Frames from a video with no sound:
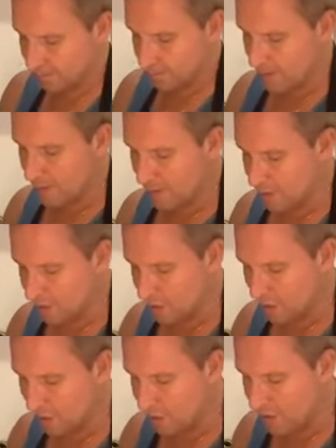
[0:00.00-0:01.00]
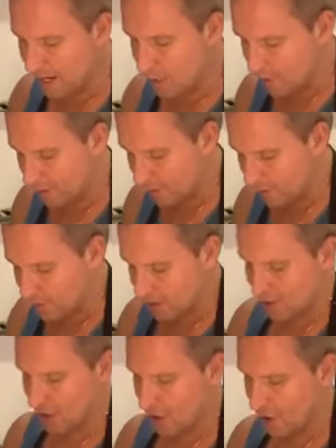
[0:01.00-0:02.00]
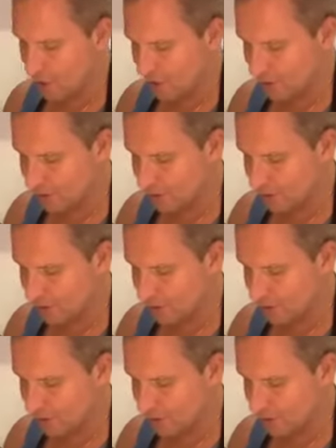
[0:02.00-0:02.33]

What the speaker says: Maybe not so unique when I'm cooking at home,